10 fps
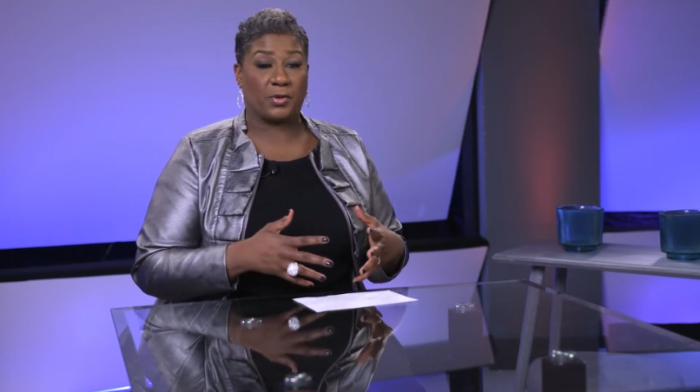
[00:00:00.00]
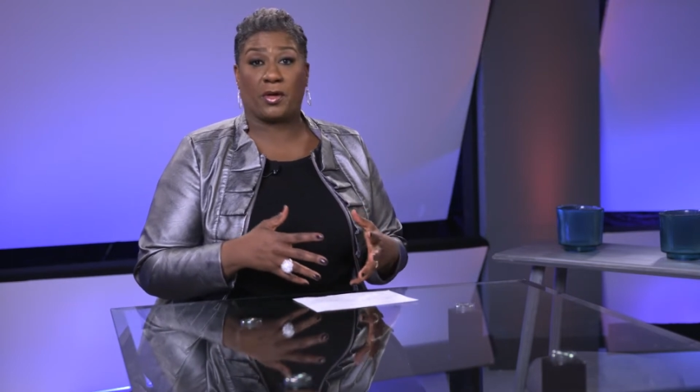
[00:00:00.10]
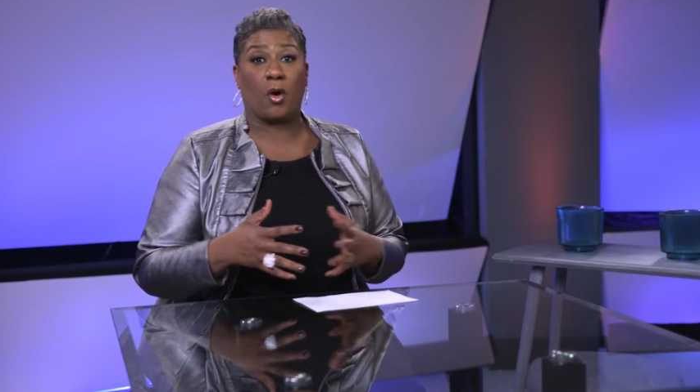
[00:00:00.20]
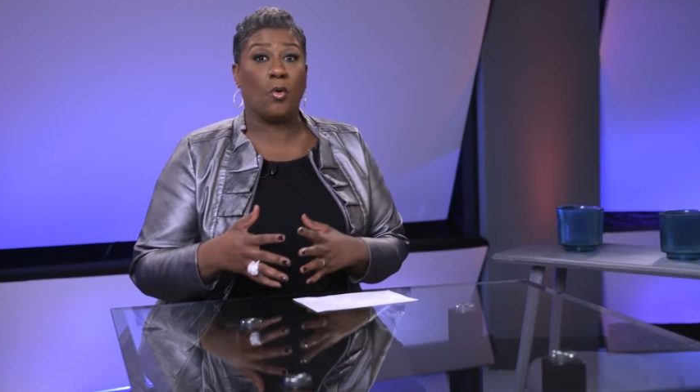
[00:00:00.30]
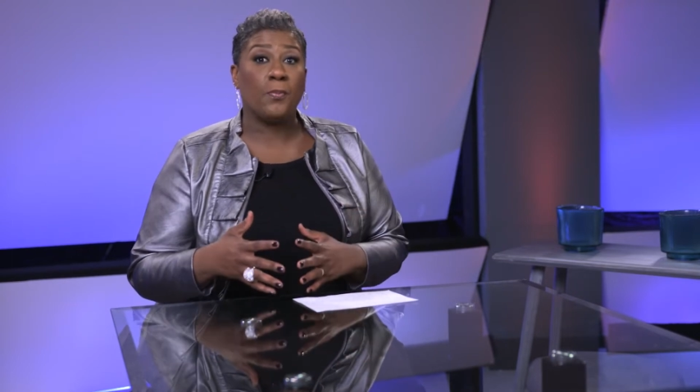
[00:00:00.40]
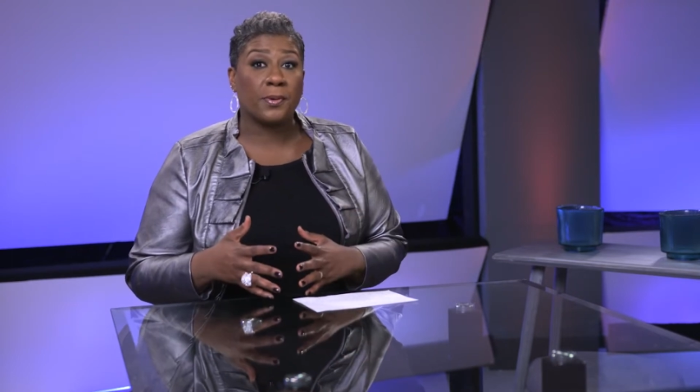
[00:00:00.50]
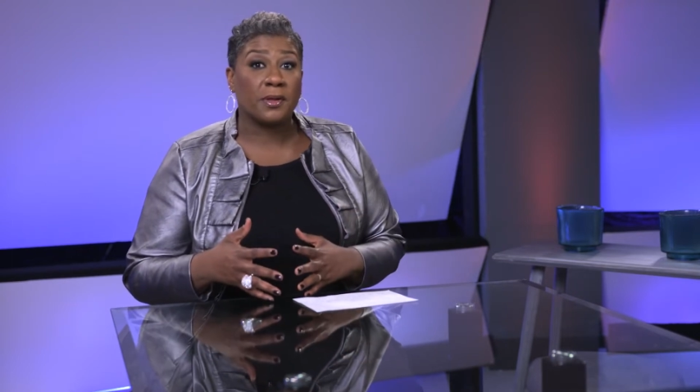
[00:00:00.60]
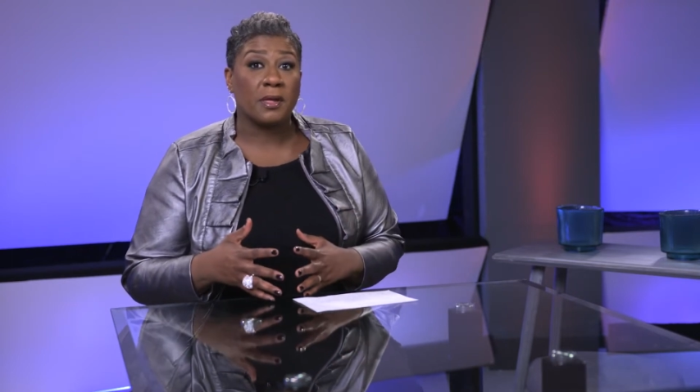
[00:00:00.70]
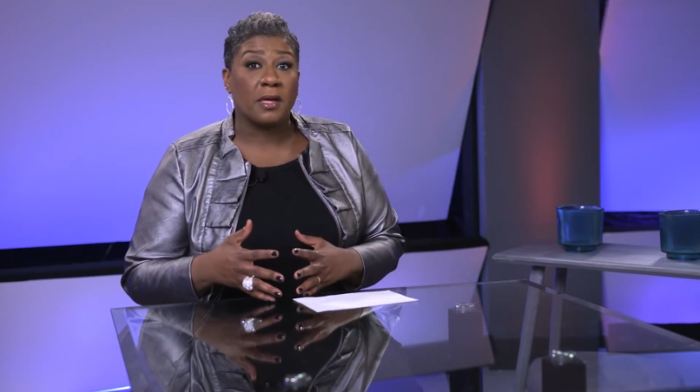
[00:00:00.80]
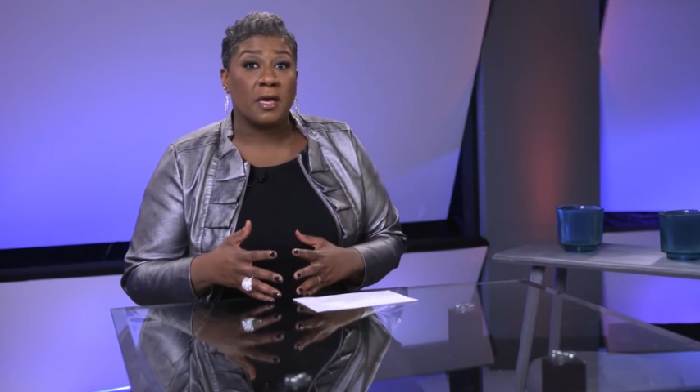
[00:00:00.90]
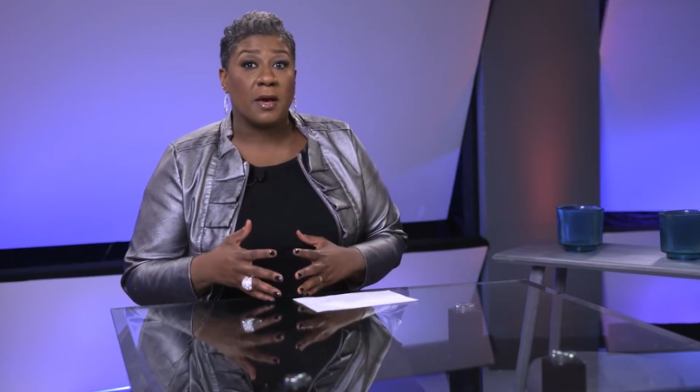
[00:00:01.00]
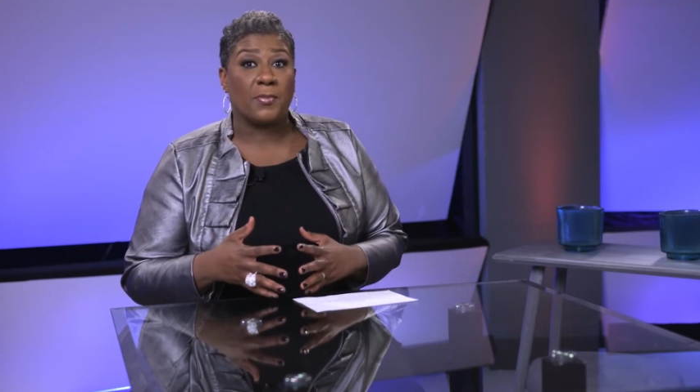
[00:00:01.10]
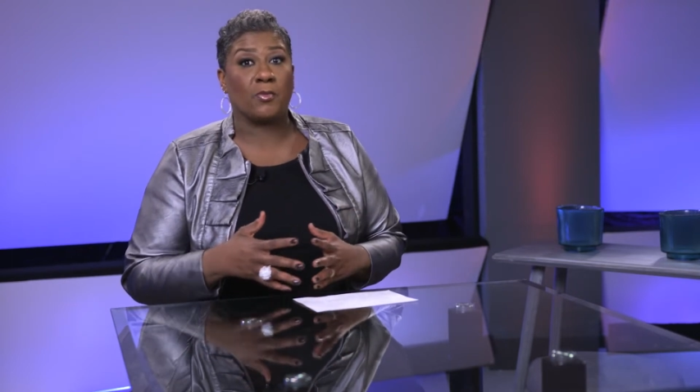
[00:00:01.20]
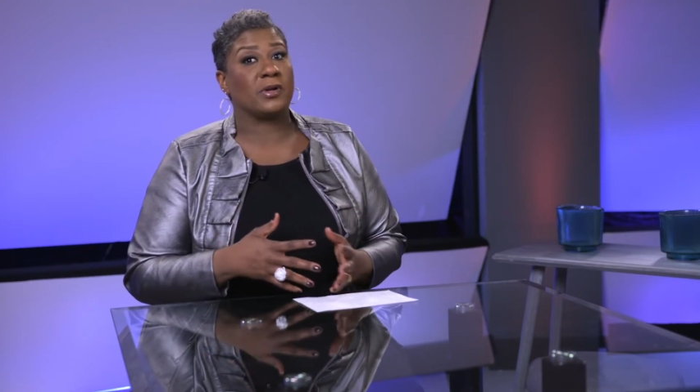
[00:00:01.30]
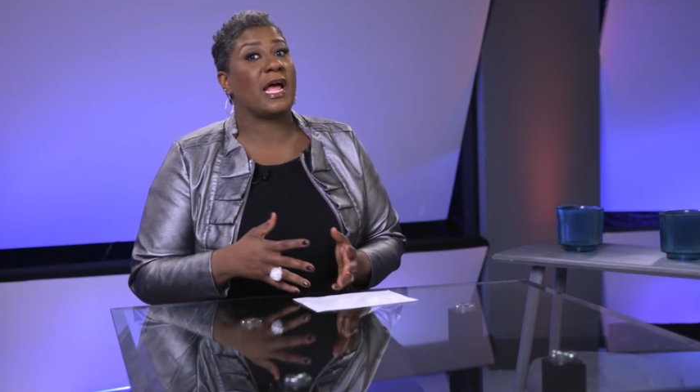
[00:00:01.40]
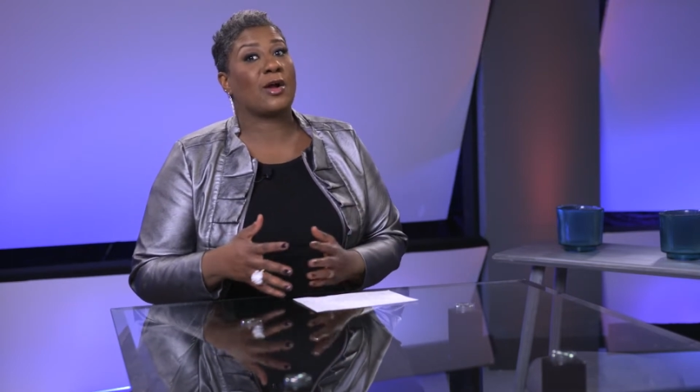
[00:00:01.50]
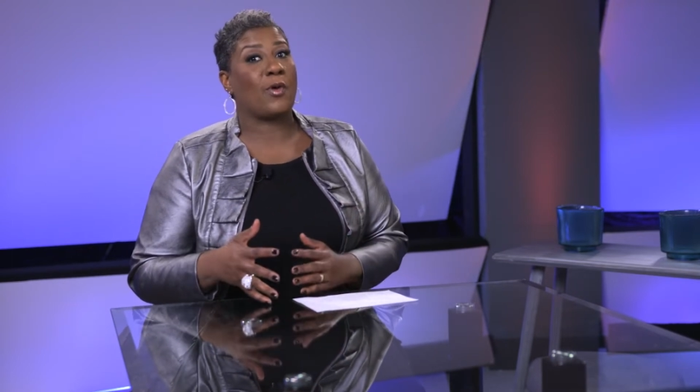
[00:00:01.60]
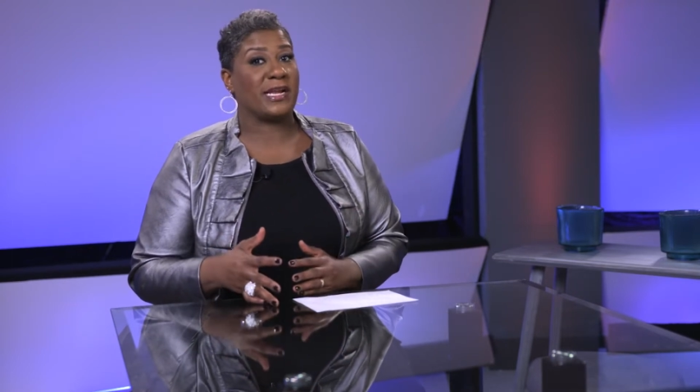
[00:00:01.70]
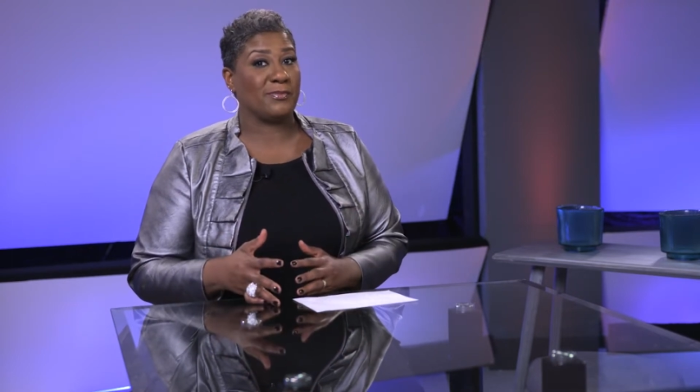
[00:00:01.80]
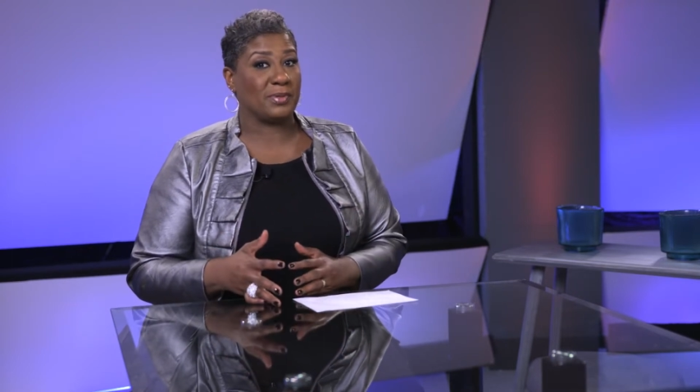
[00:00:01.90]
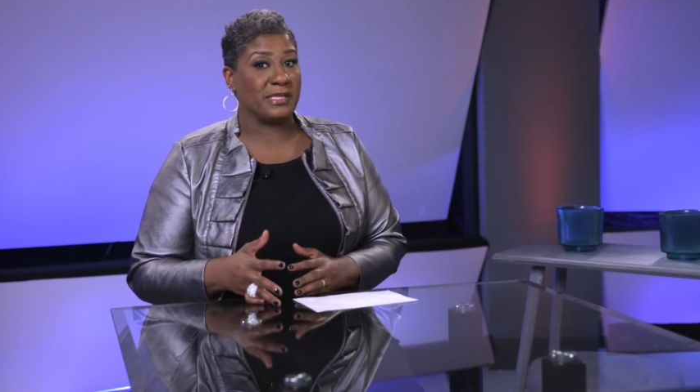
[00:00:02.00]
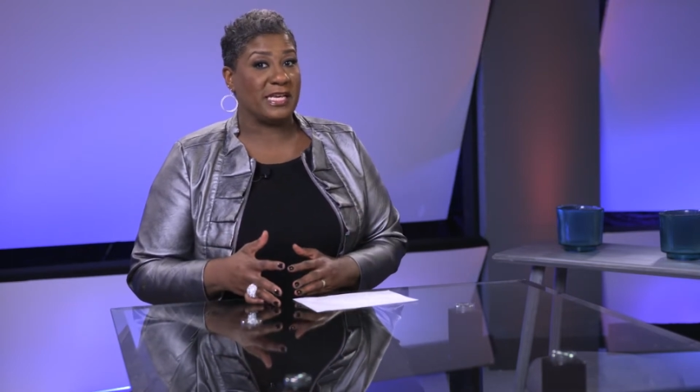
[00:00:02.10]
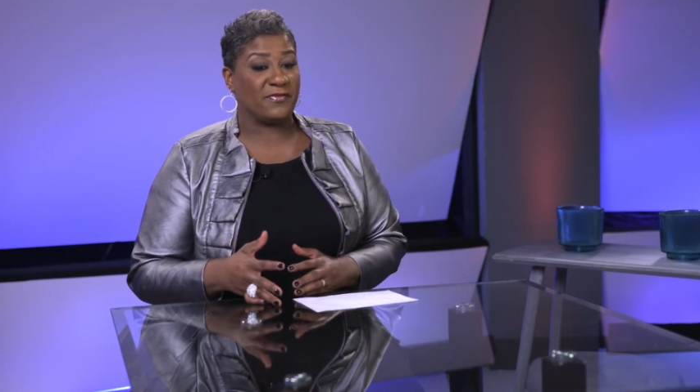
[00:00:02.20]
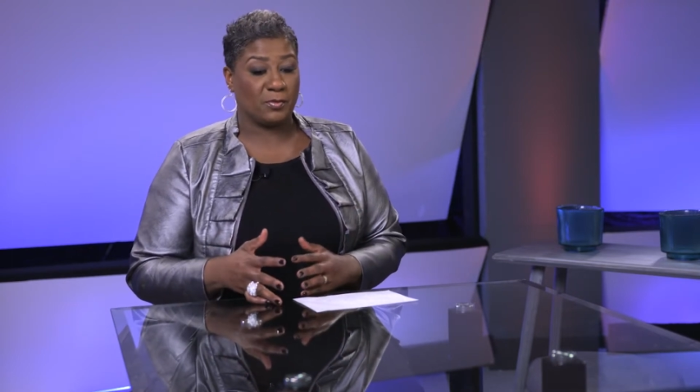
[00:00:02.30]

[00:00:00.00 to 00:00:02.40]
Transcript: with hope, but we're not quite in belief.